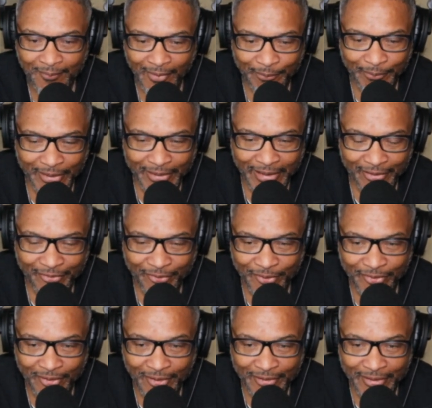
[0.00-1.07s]
But that's
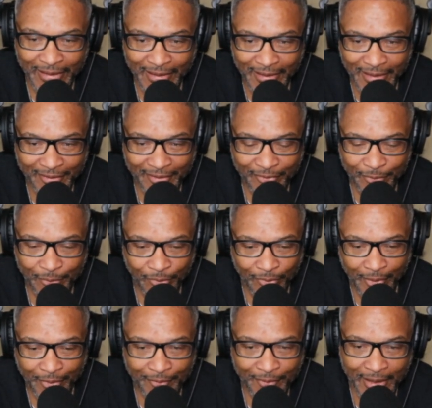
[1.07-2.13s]
what y'all thinking, that this
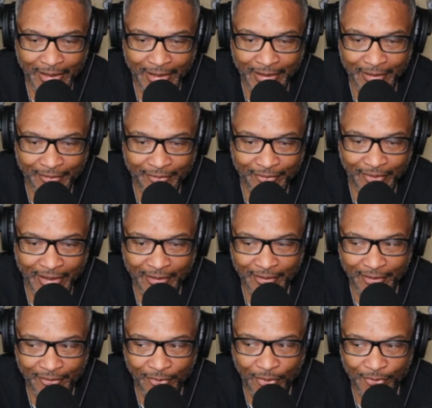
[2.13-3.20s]
brother right here is taking
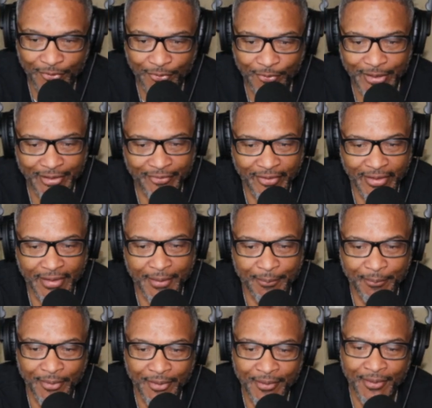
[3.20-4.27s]
his own sweet
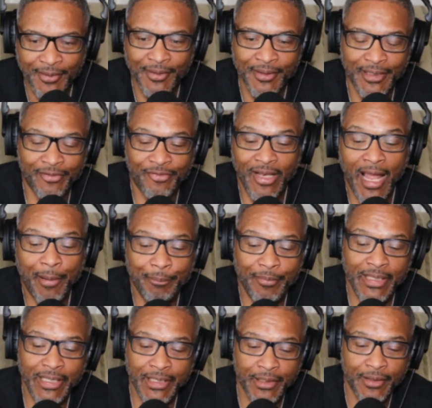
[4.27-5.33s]
time. It's not
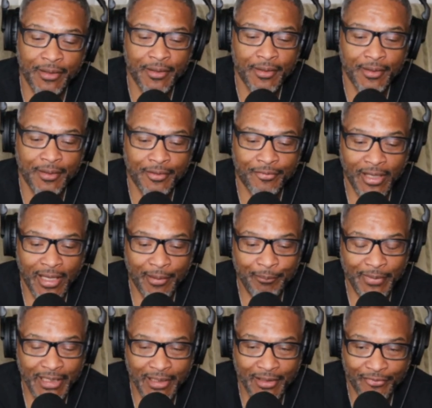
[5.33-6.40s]
me. It's not
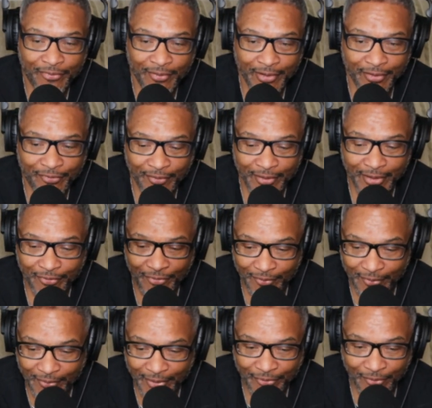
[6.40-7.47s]
me. It's it's it's
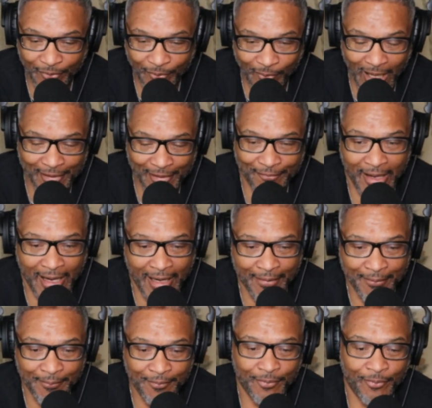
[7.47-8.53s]
it's the Wi-Fi.
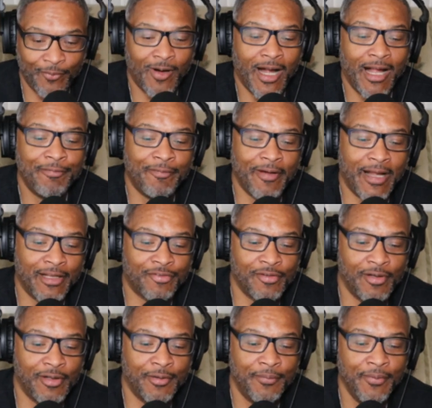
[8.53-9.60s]
The Wi-Fi is
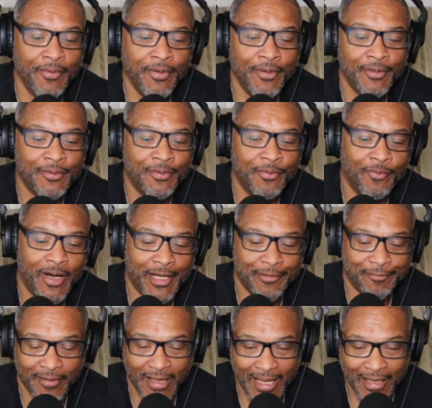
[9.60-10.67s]
slow. The
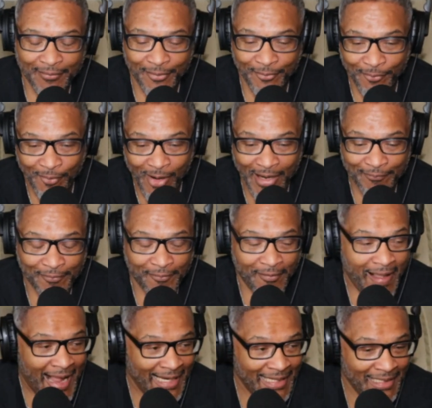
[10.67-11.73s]
Wi-Fi the
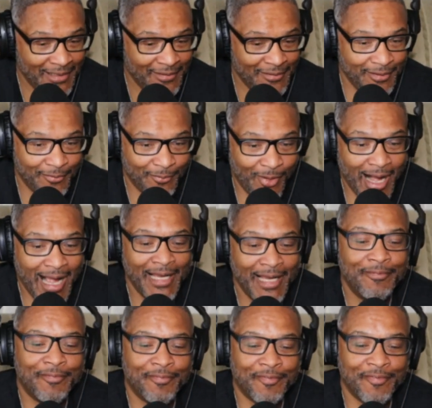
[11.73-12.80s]
Wi-Fi. The
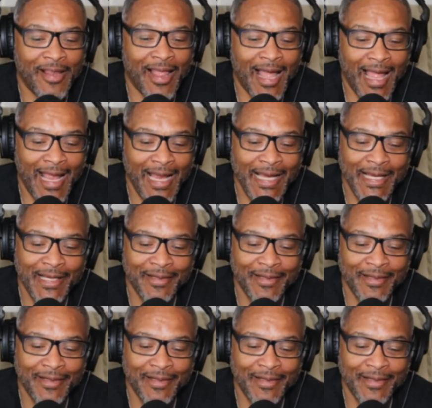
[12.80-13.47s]
Wi-Fi.